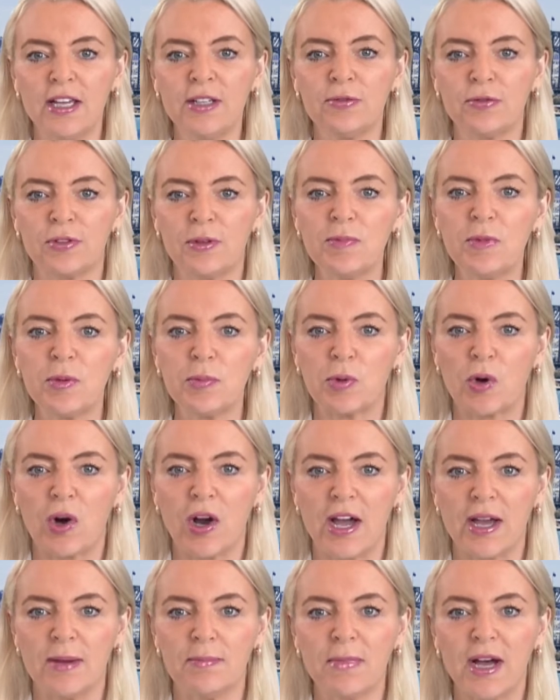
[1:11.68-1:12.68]
from the
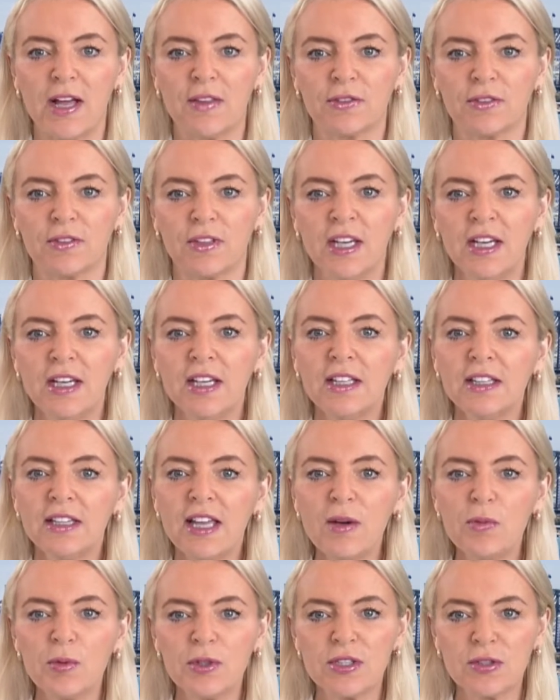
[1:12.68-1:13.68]
prior month.
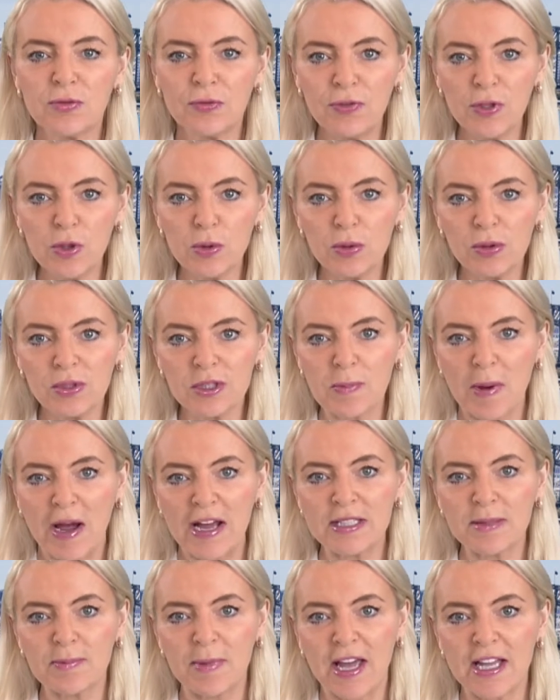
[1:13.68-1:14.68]
That was fueled by
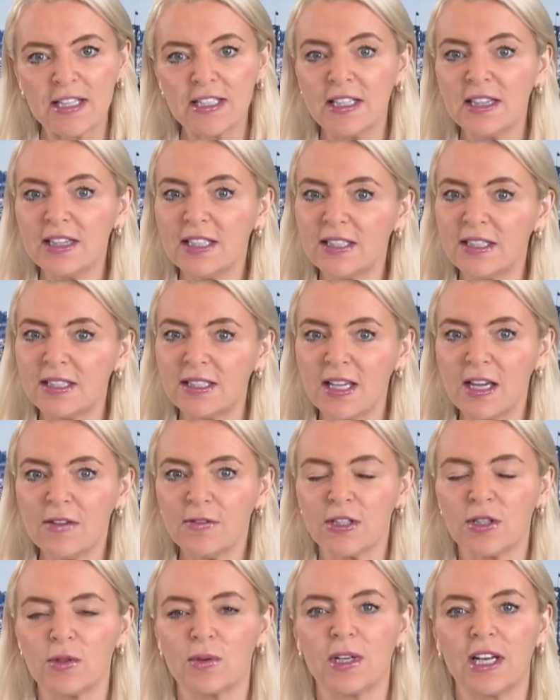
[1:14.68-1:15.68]
demand in the
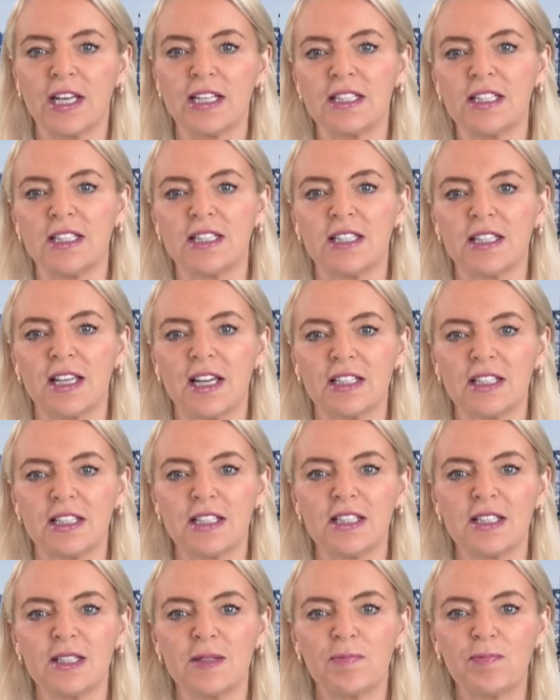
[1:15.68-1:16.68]
service related
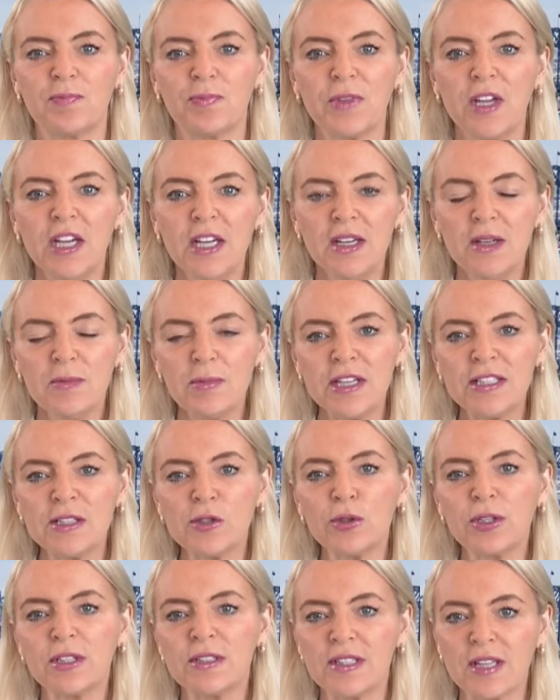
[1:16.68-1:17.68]
sectors. Personal
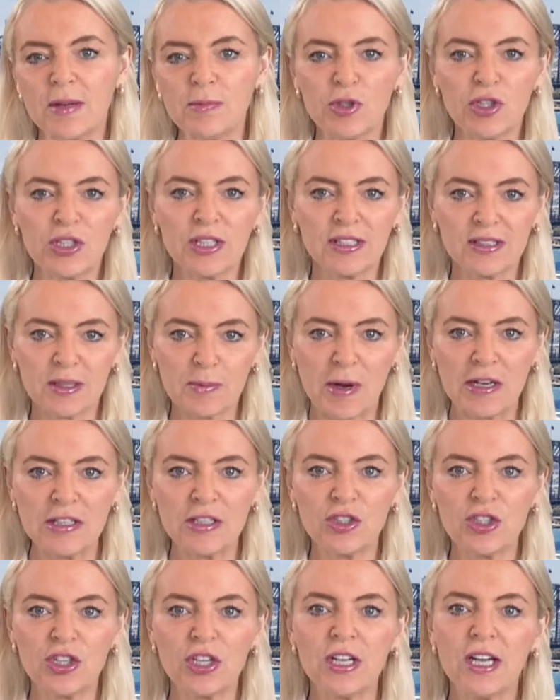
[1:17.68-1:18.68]
consumption
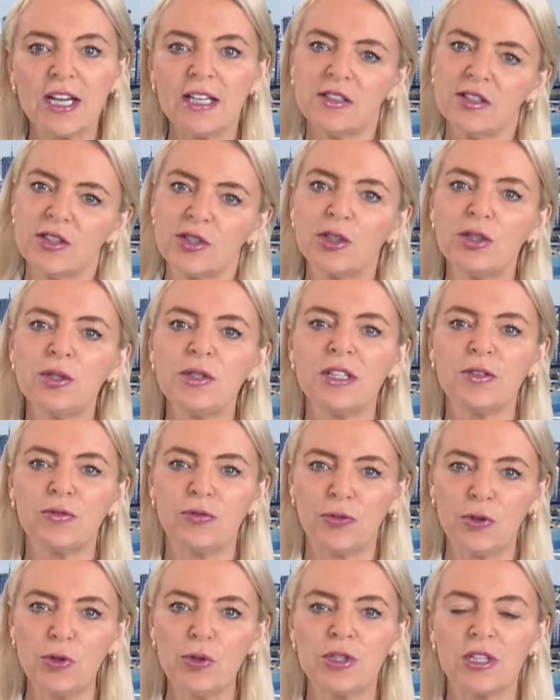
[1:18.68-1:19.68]
expenditure, excluding
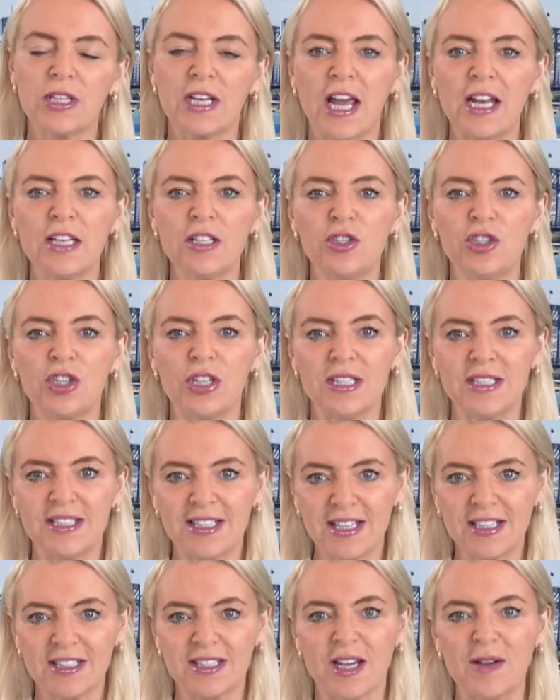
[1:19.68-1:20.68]
food and energy,
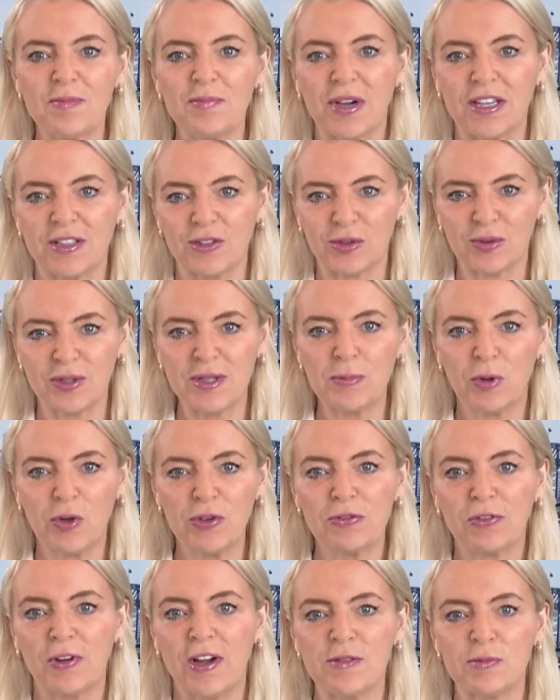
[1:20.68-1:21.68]
ticked up by
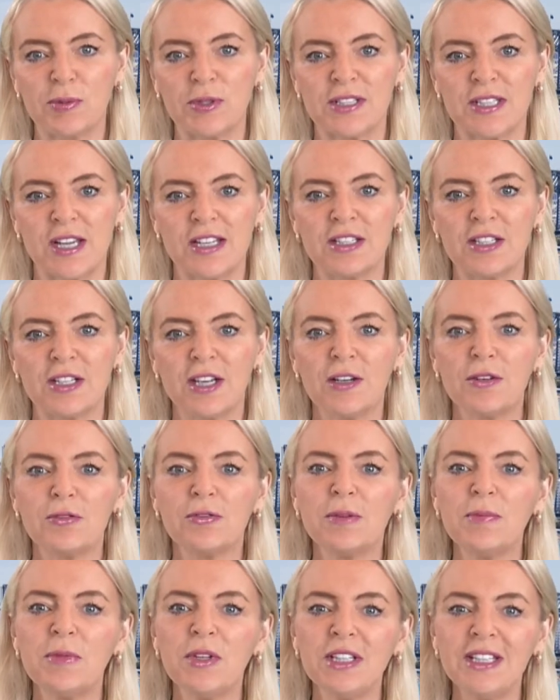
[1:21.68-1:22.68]
3.5%
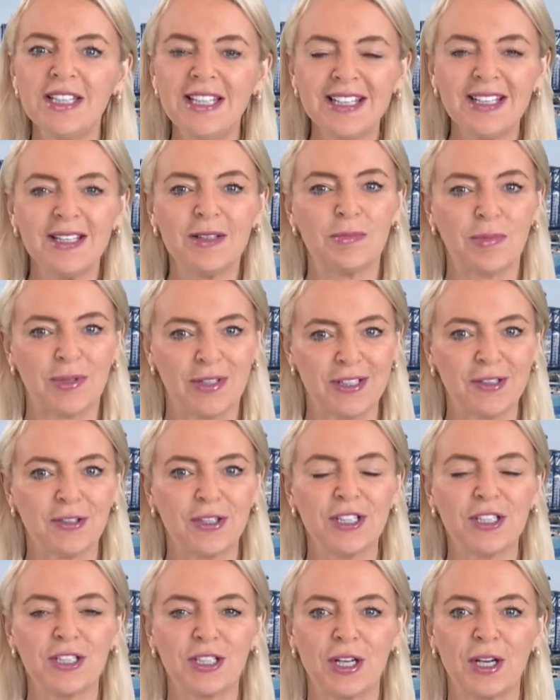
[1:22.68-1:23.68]
from the year
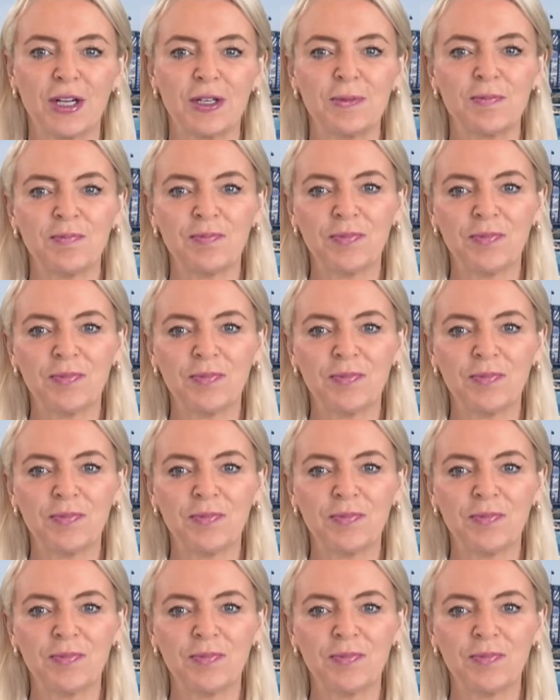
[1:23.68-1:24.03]
period ago.